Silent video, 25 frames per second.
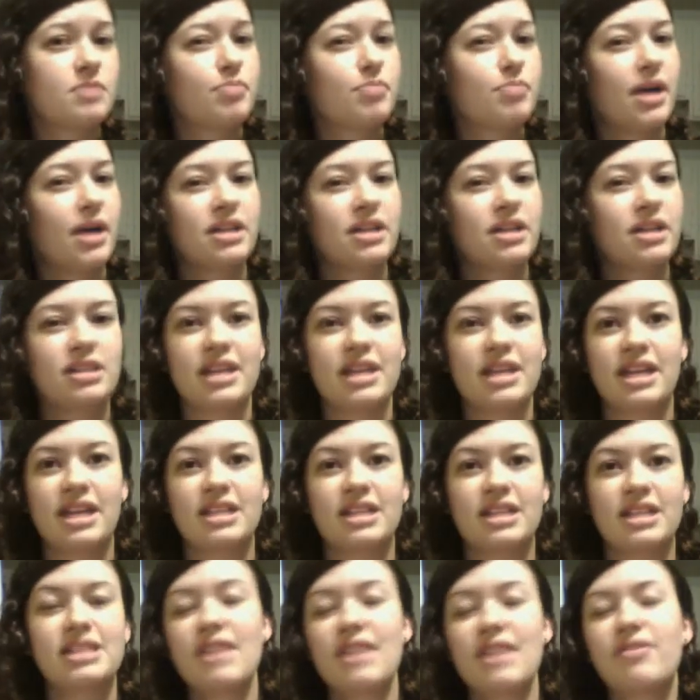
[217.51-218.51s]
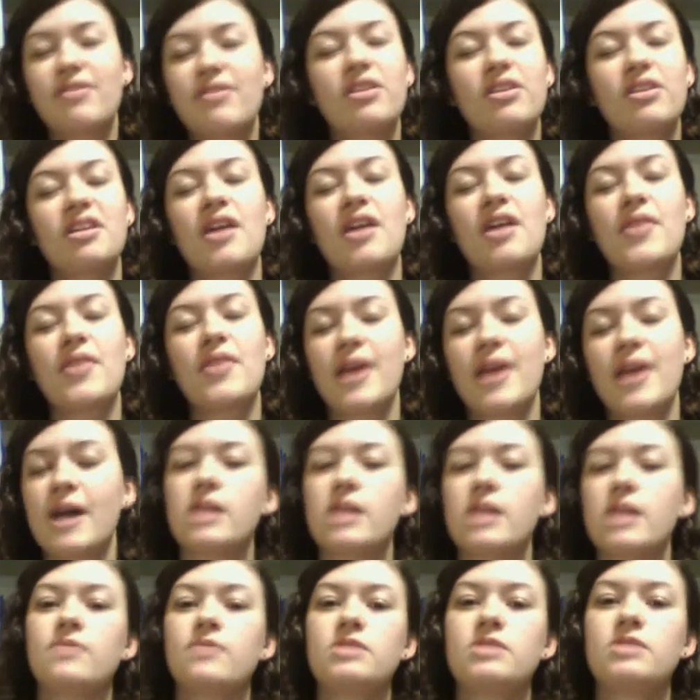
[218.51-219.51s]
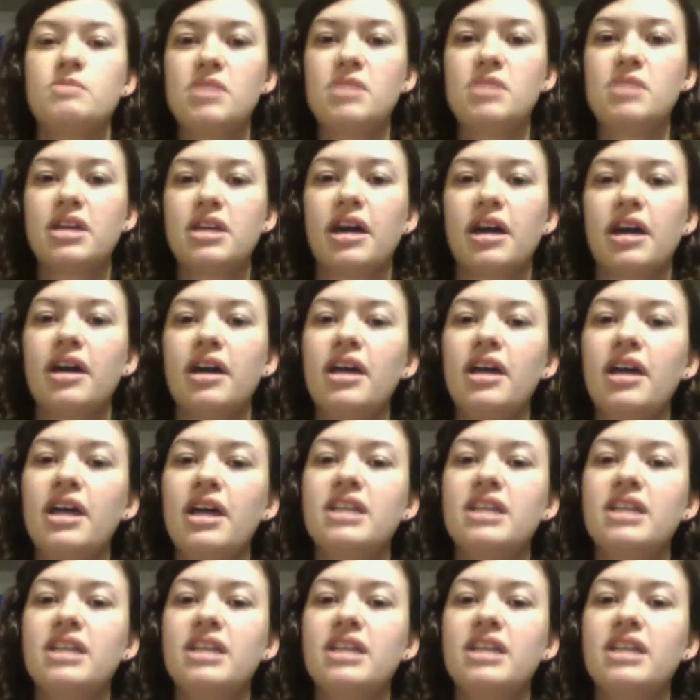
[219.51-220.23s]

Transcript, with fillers: but that it's definitely not the end of Spica,